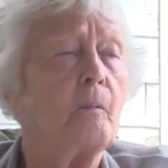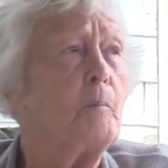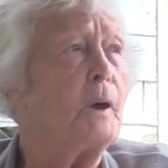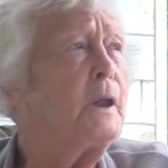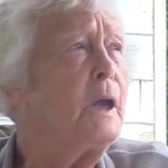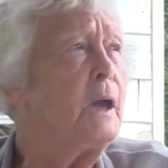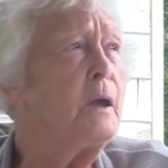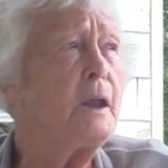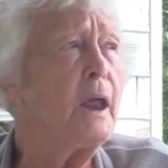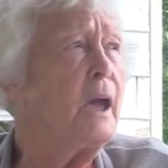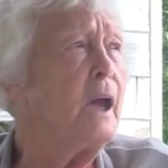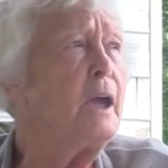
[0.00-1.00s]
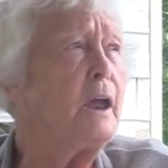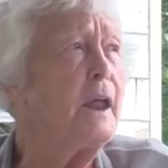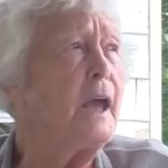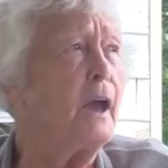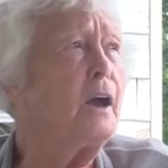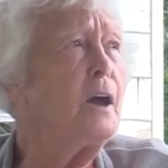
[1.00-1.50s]
but he
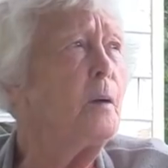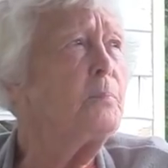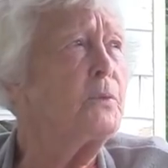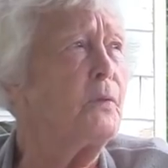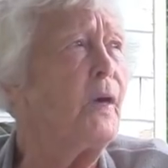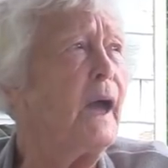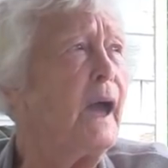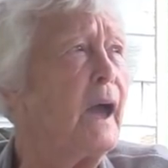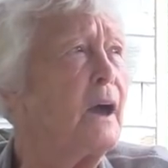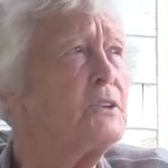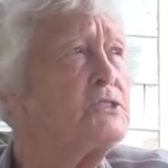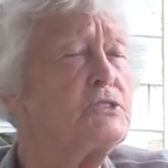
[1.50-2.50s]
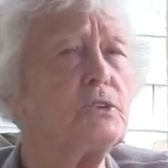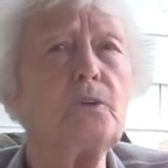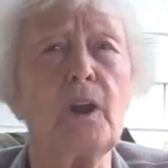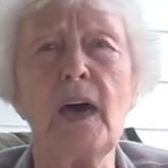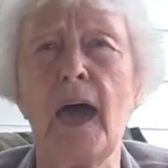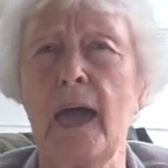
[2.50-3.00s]
didn't come to the house
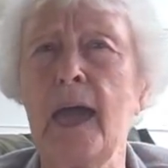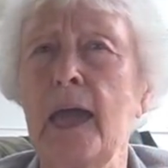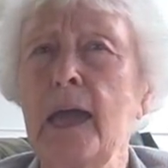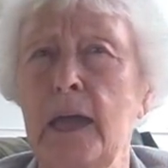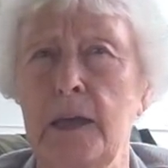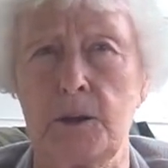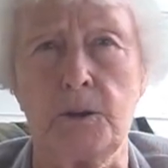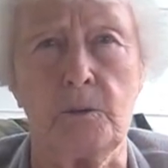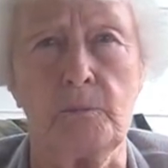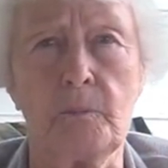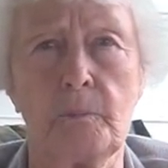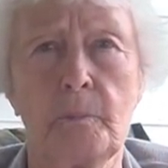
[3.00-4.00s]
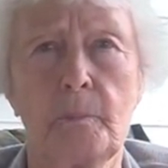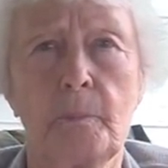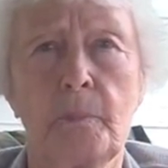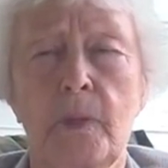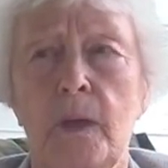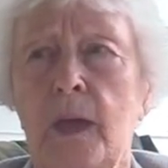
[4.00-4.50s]
till late.
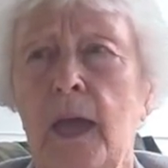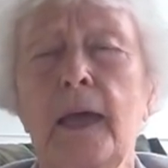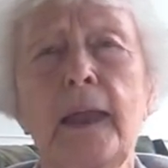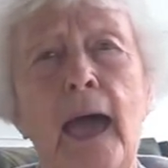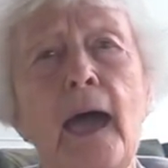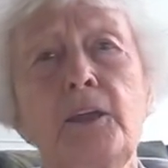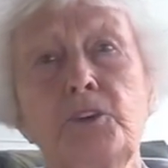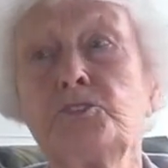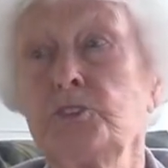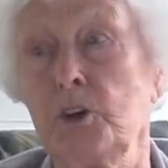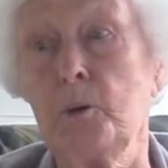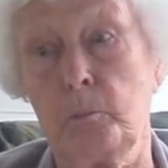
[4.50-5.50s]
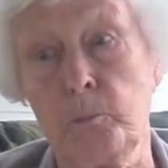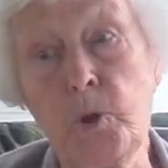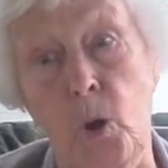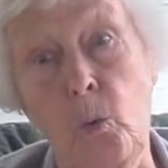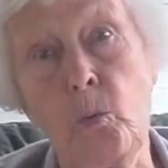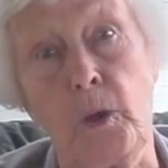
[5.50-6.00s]
And I just up and
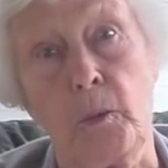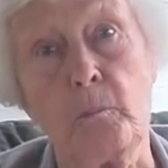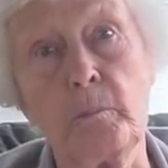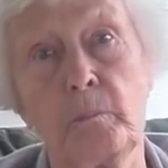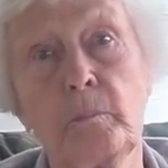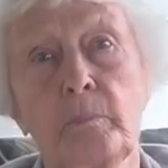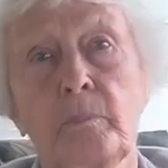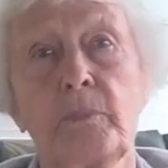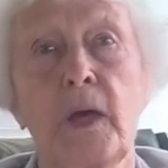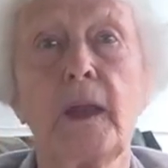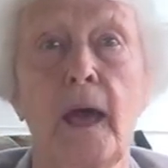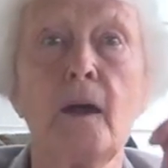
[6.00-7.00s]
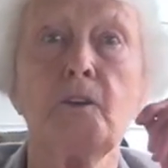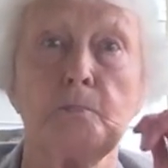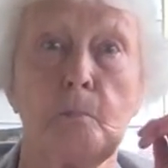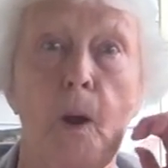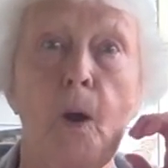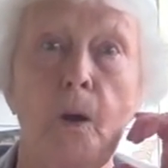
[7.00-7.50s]
told him that I was
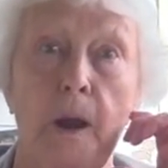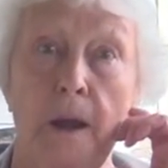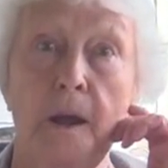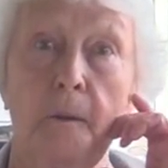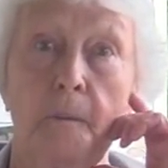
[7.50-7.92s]
married.